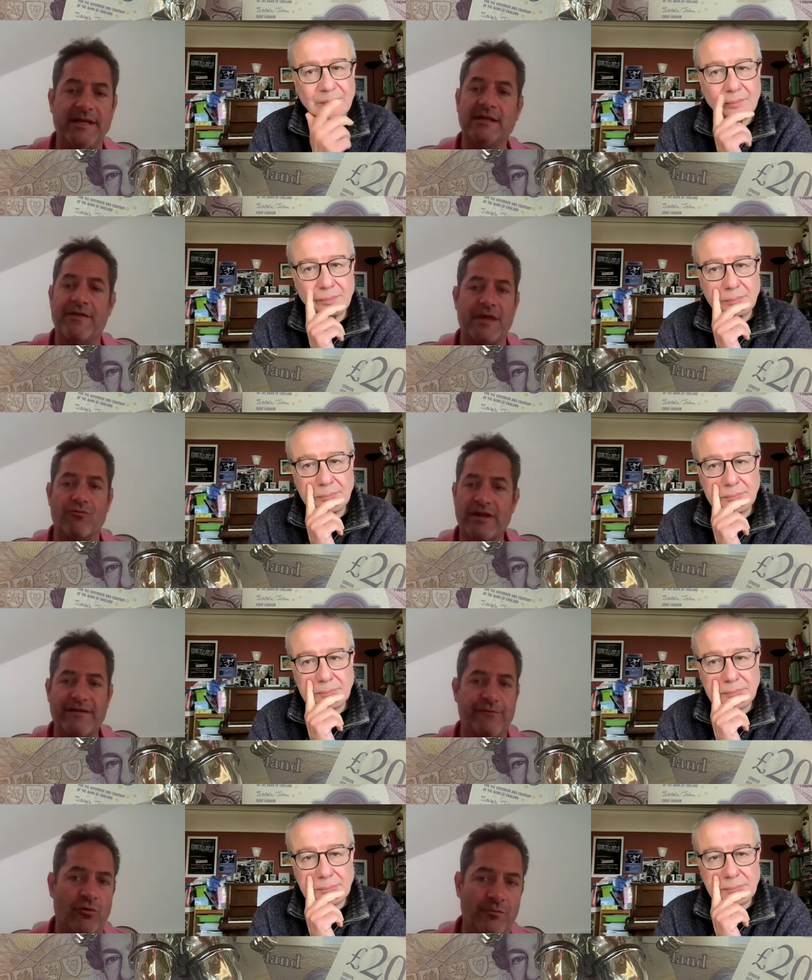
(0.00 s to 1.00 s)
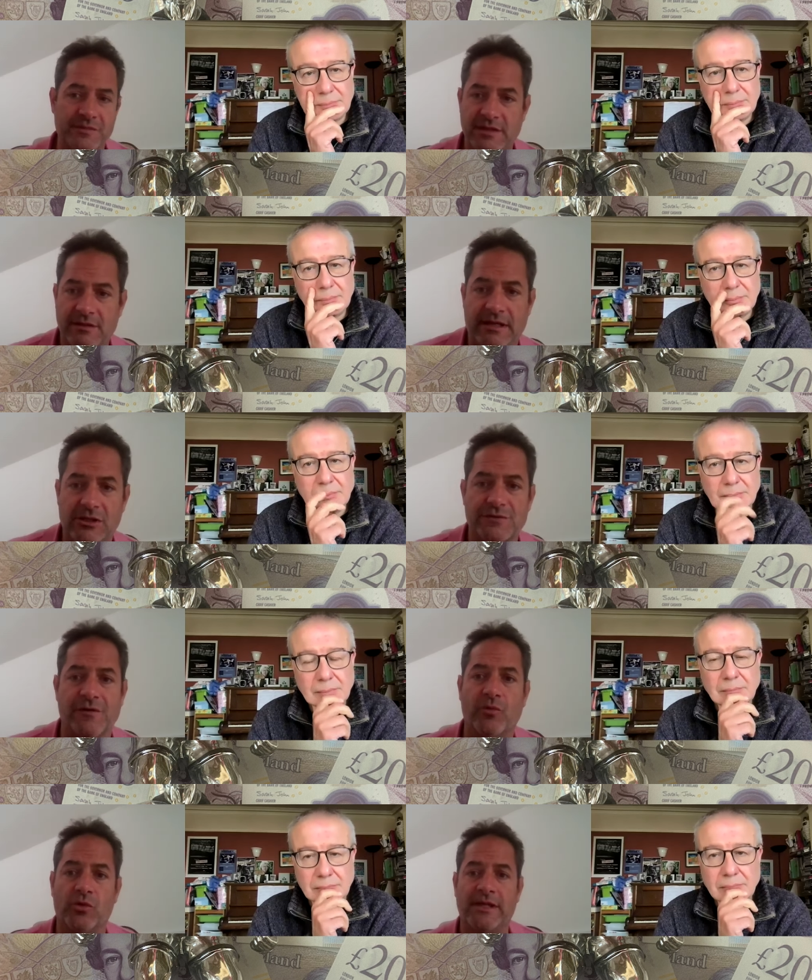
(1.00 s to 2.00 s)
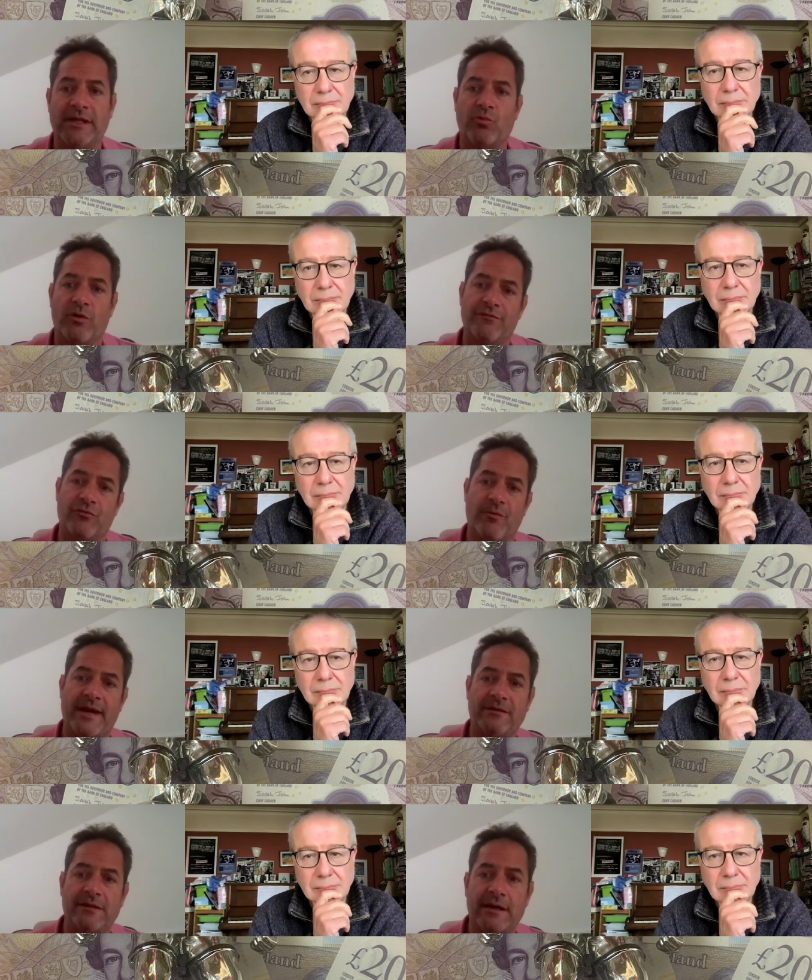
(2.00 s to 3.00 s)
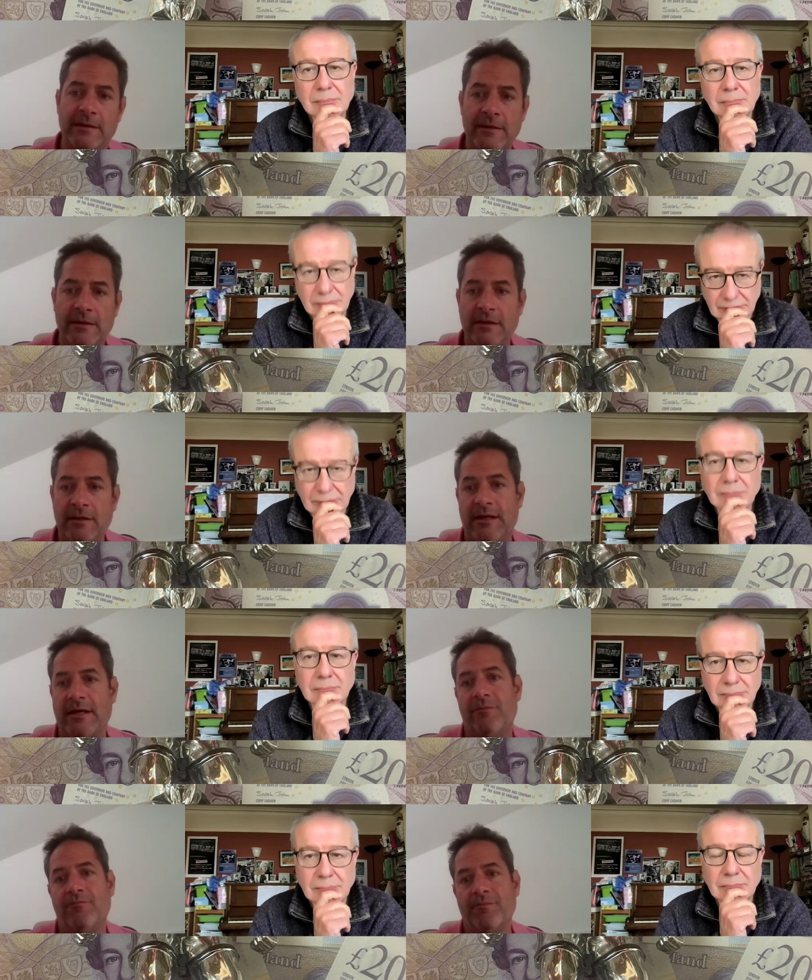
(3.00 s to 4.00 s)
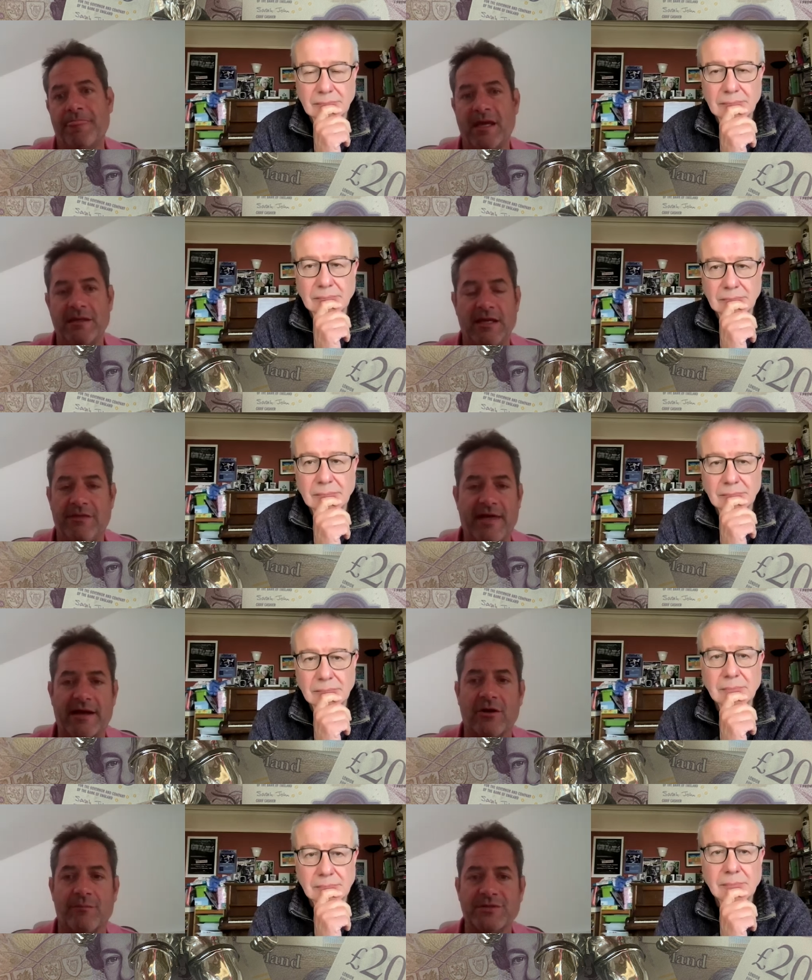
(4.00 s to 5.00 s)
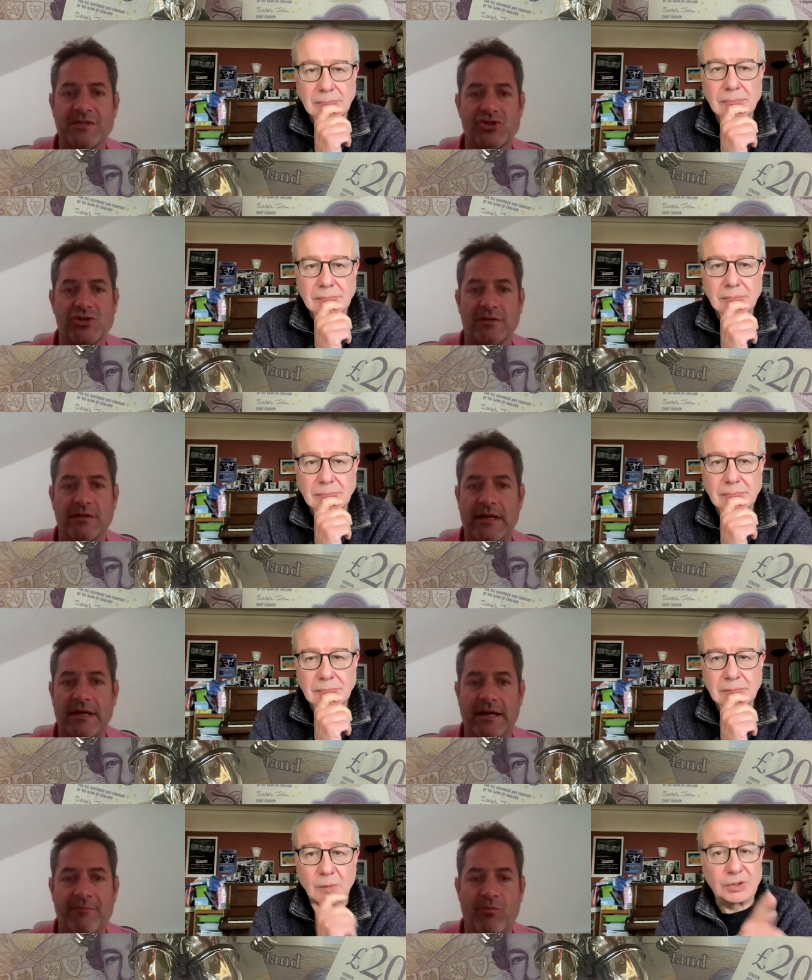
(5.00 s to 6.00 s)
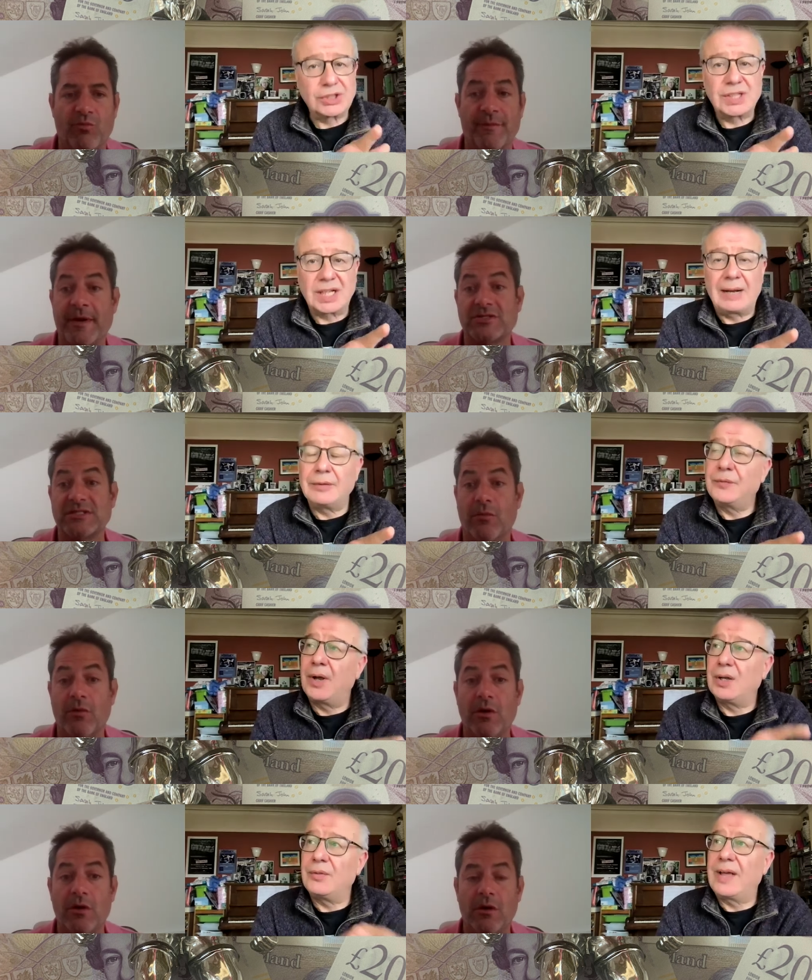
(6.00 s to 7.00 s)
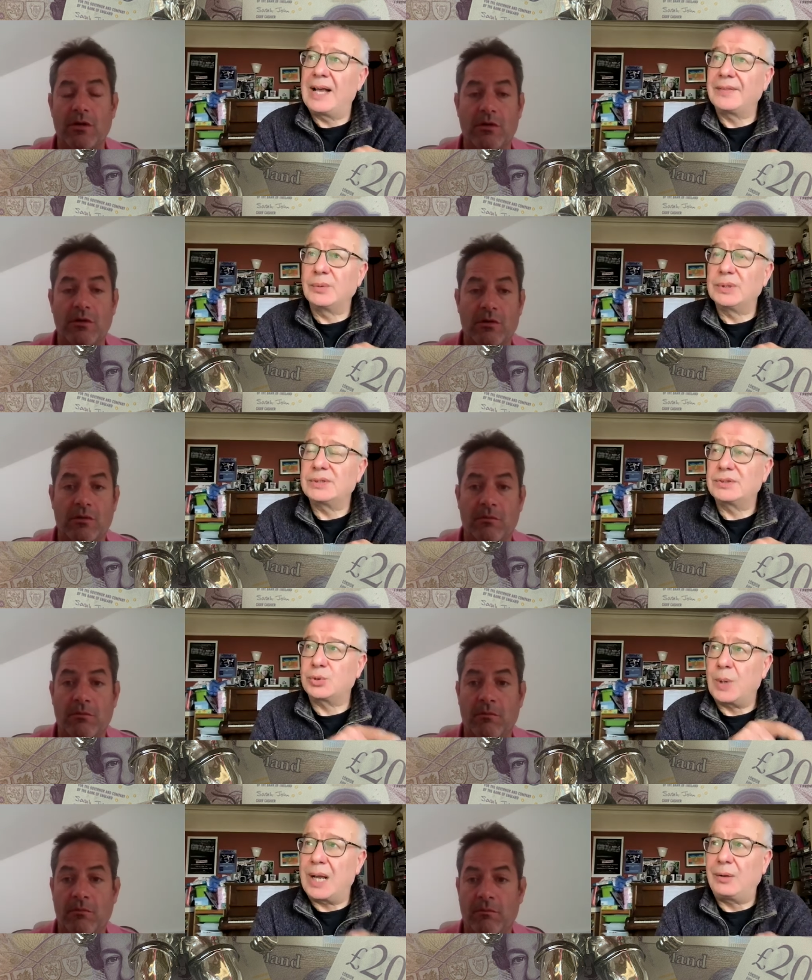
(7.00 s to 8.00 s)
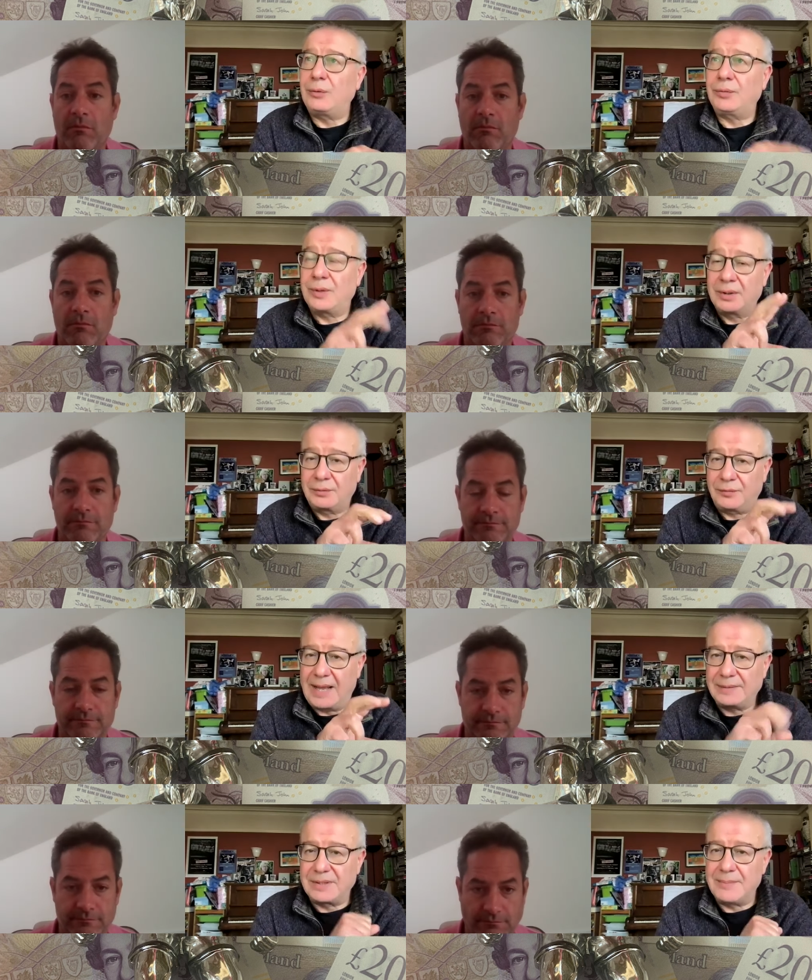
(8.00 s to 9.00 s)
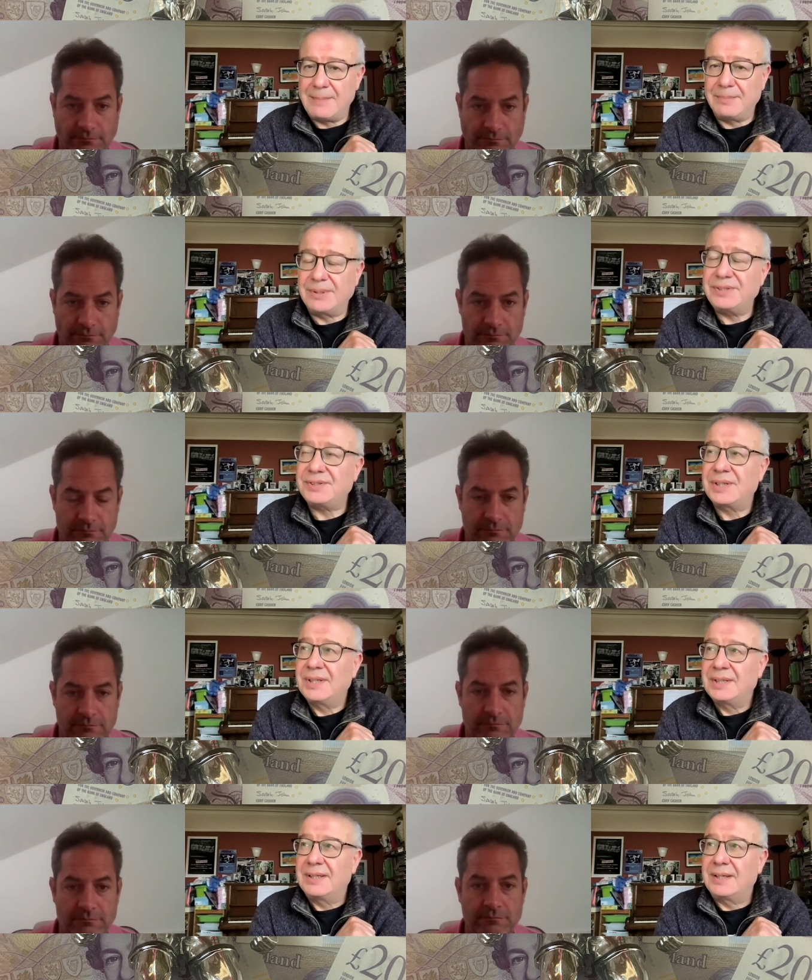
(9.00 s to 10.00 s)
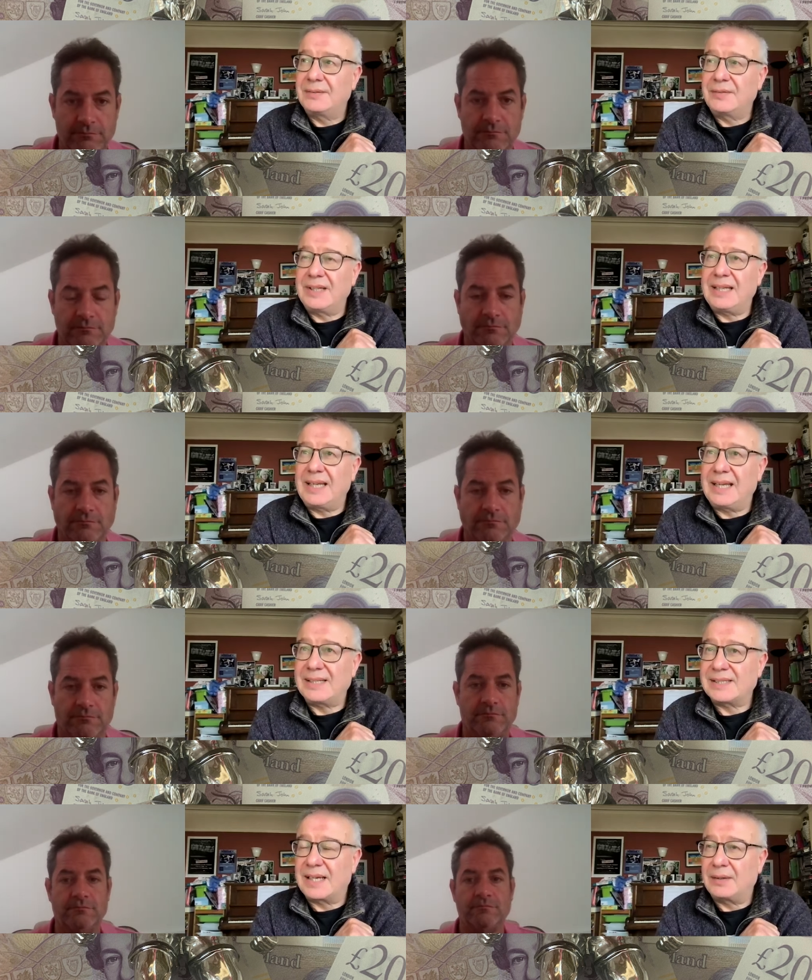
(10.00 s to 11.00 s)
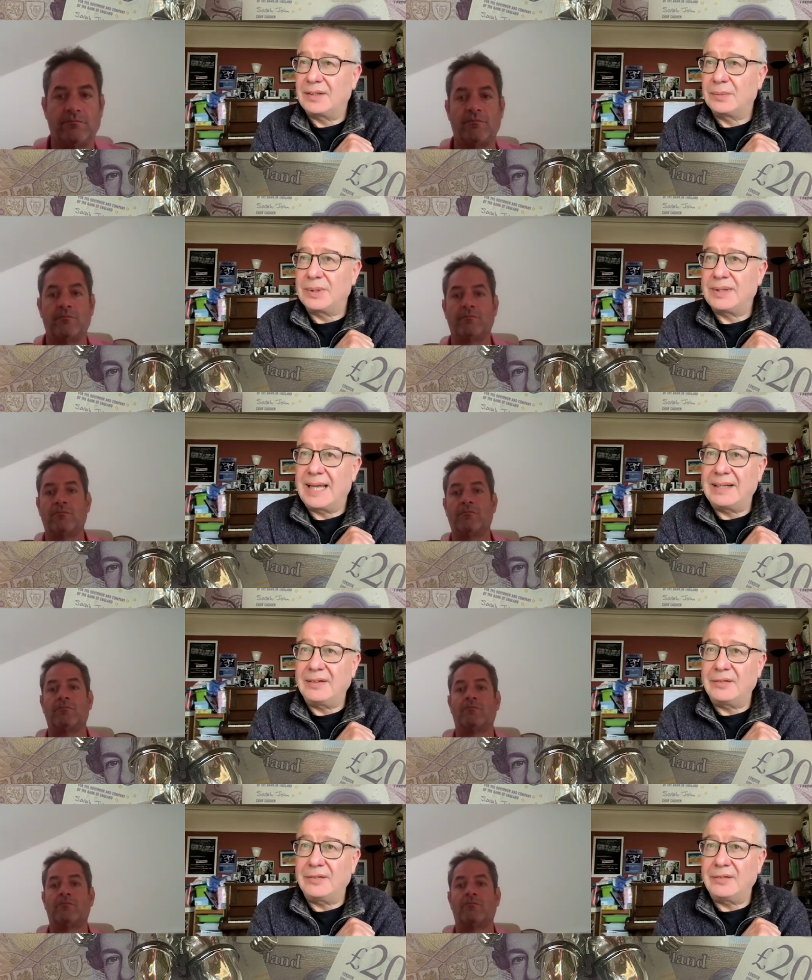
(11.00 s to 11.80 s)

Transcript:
Speaker 1: League and then a reformed English Football League with the remainder um, in, in that competition.
Speaker 2: Um, well, just to clarify on that, there were twelve founder members of the E S L. There would then